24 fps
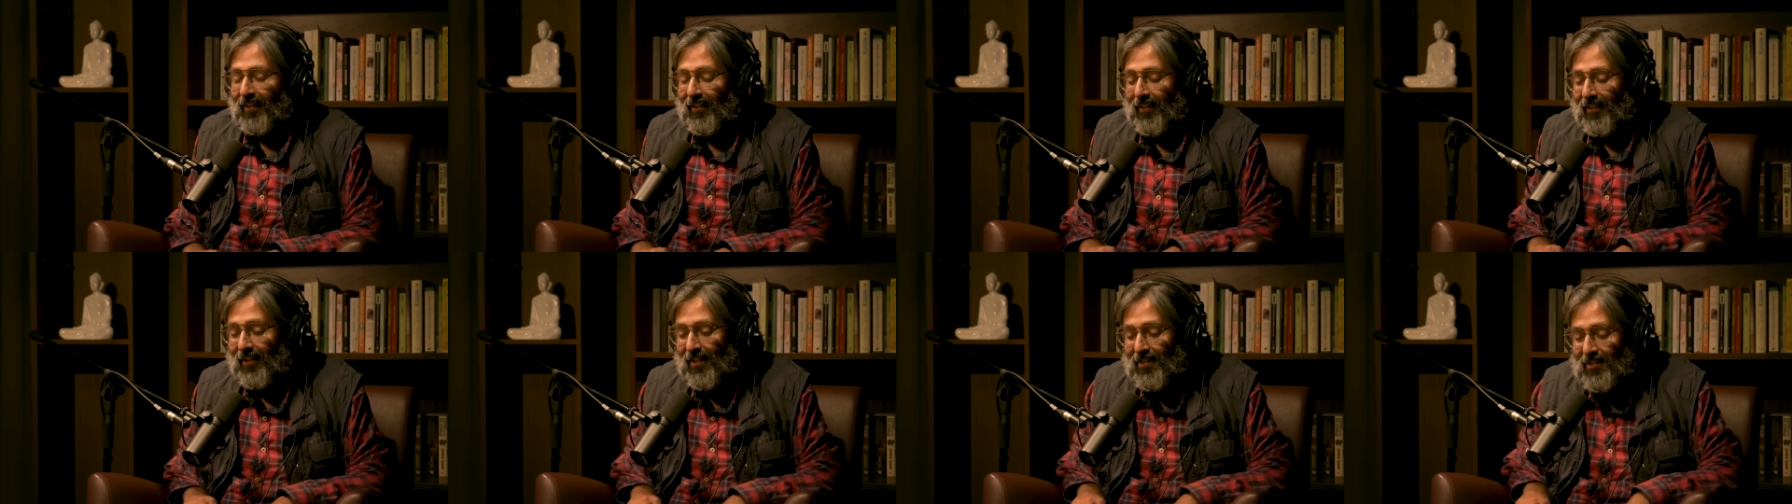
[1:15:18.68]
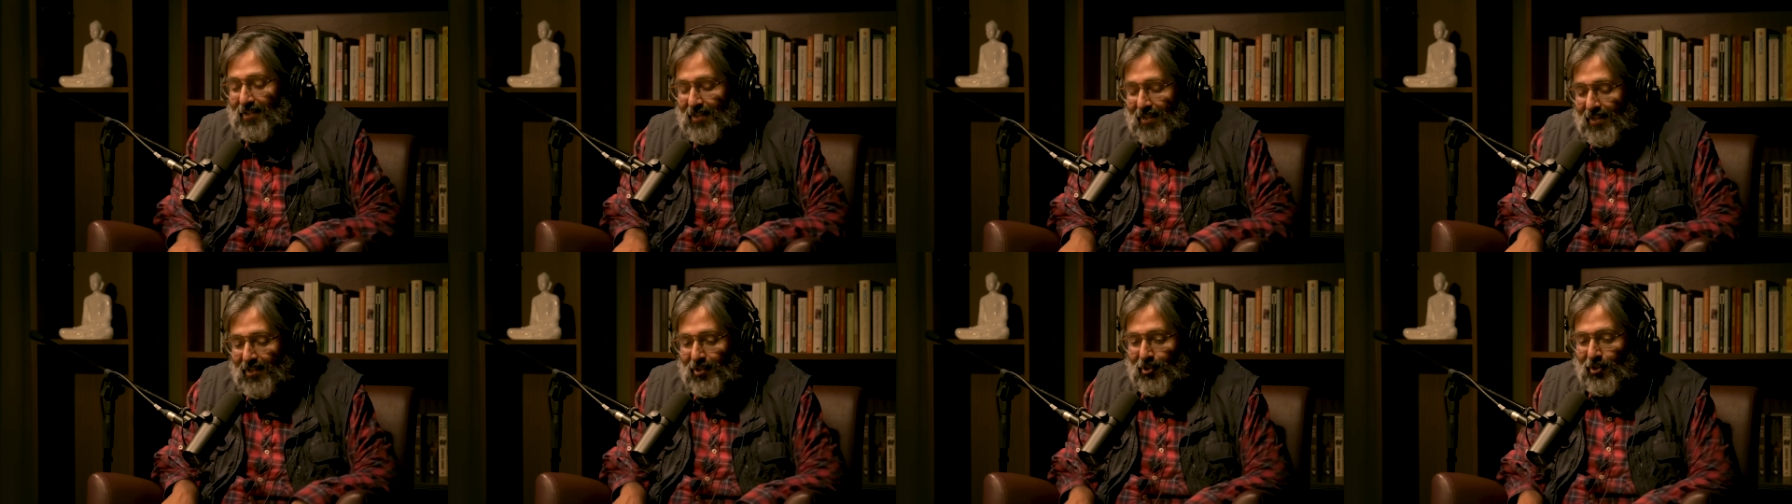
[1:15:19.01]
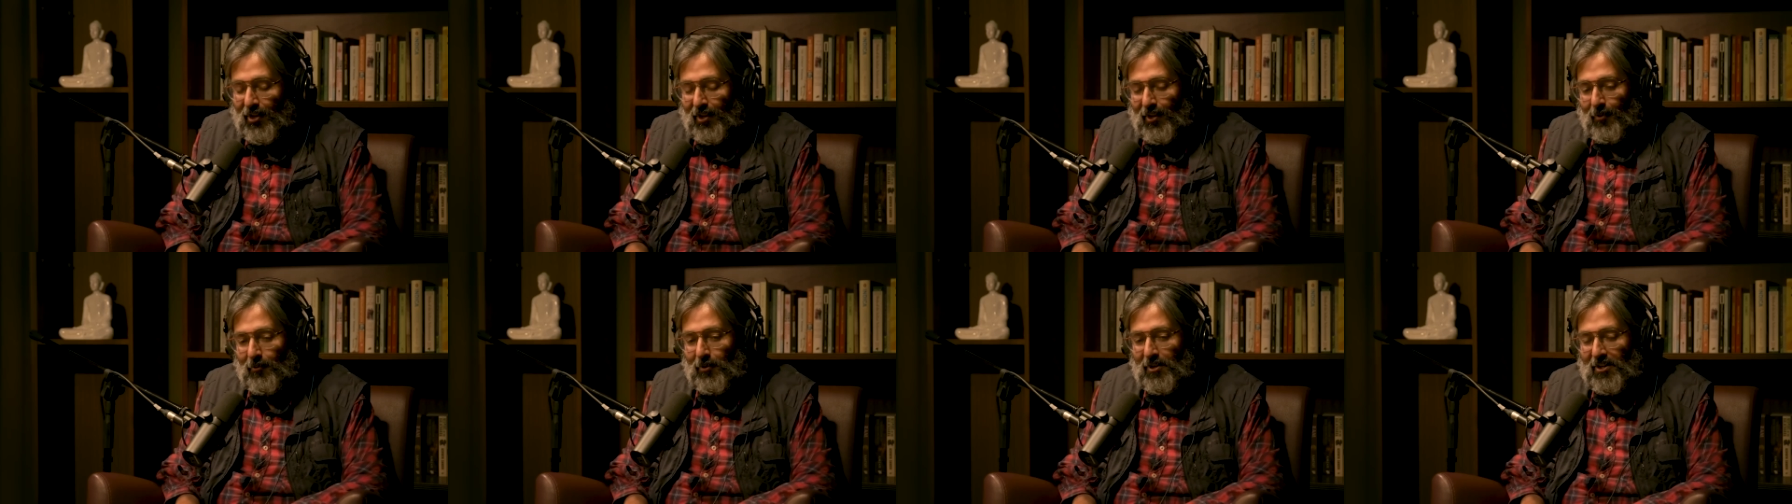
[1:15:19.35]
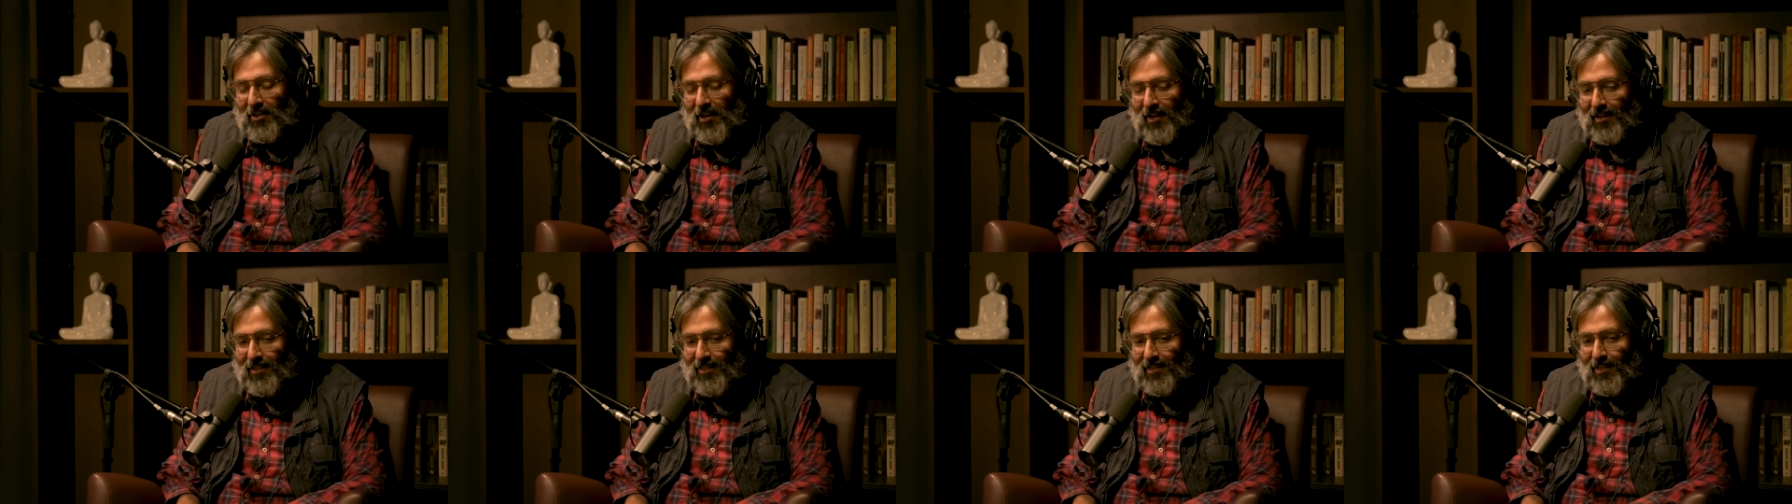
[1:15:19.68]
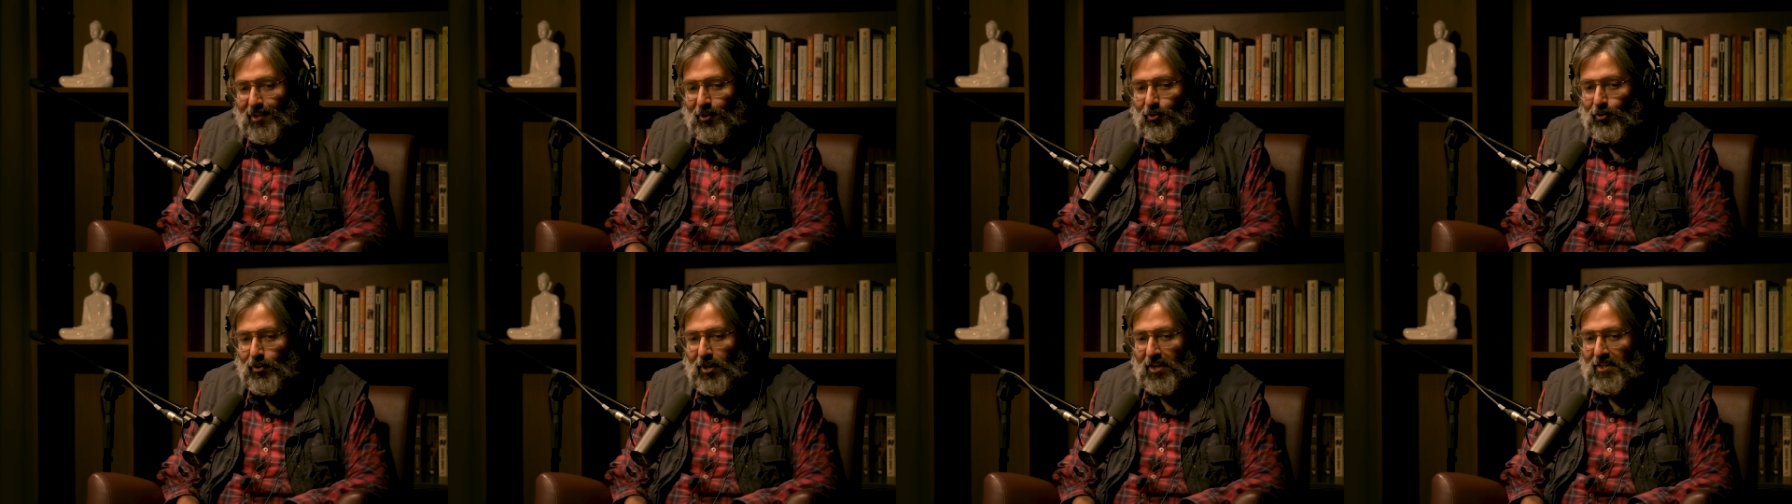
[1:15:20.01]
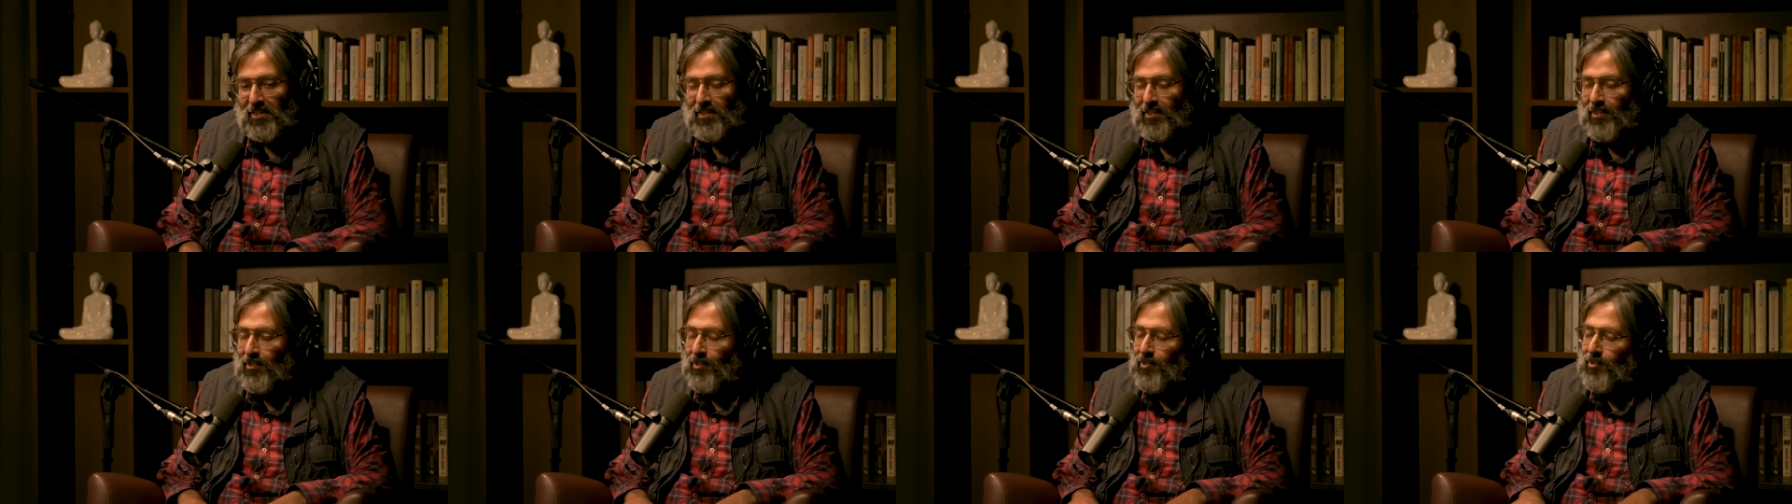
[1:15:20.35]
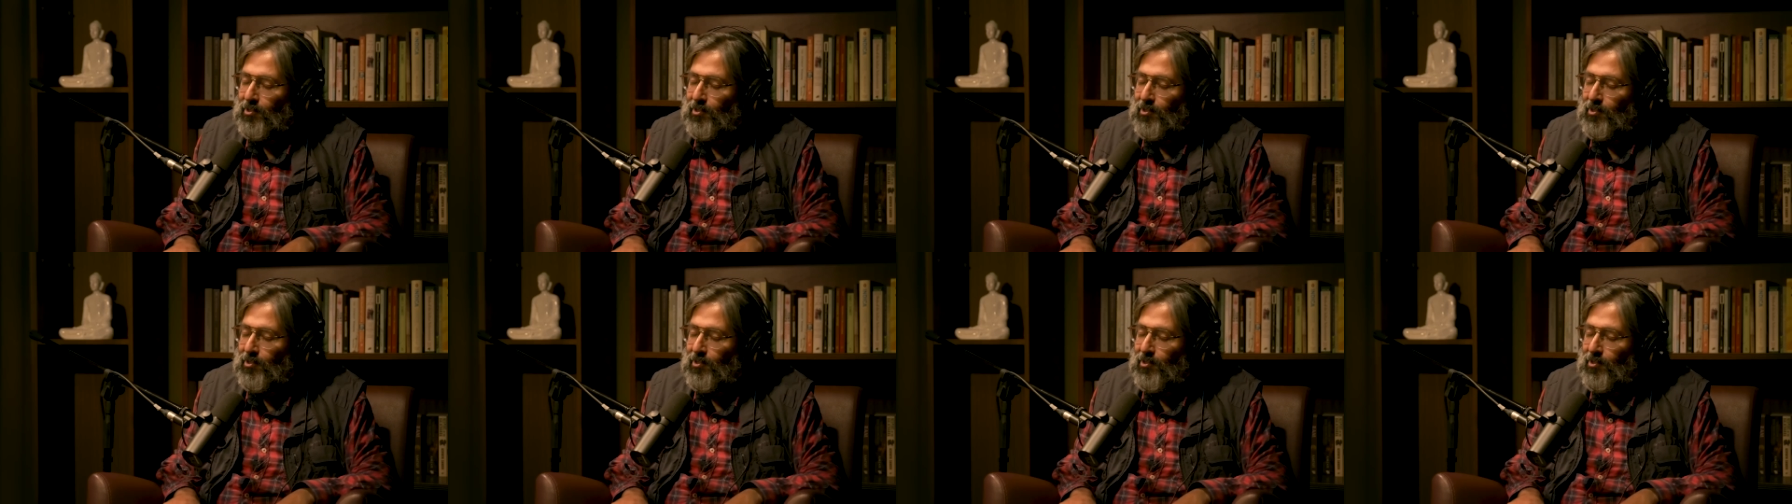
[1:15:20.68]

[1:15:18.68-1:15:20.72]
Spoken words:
Lastly, John, I want to ask you that